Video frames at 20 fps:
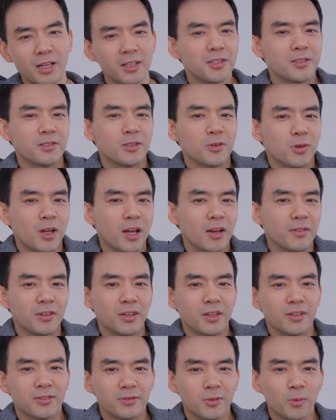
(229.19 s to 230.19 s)
I just don't have
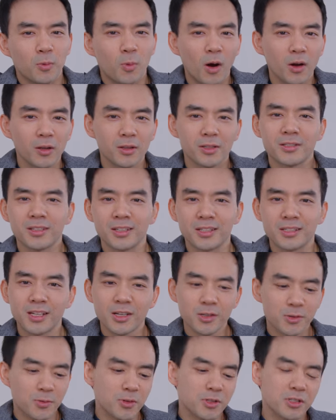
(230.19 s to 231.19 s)
enough wireless
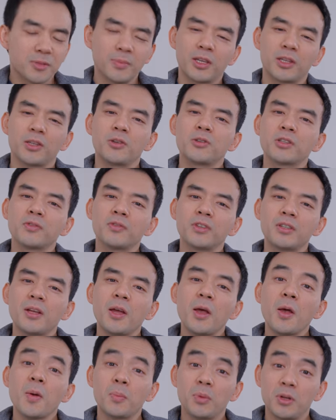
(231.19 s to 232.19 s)
accessories to make use of
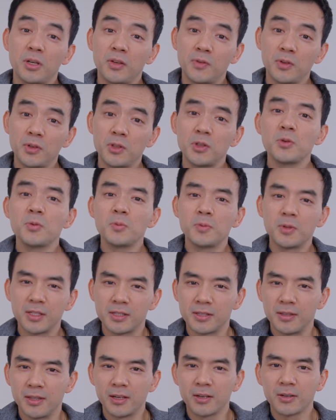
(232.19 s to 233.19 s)
it, but if you do,
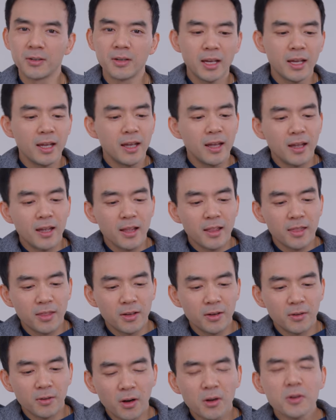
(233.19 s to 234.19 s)
it's there.
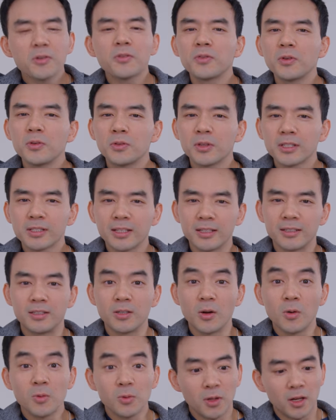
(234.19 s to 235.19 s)
There are a few things I
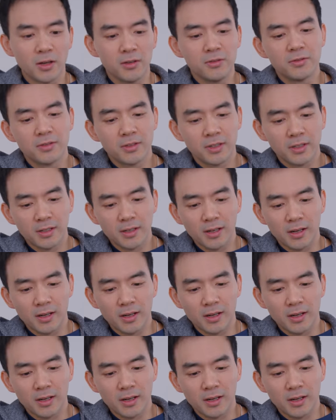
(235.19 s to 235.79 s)
don't love.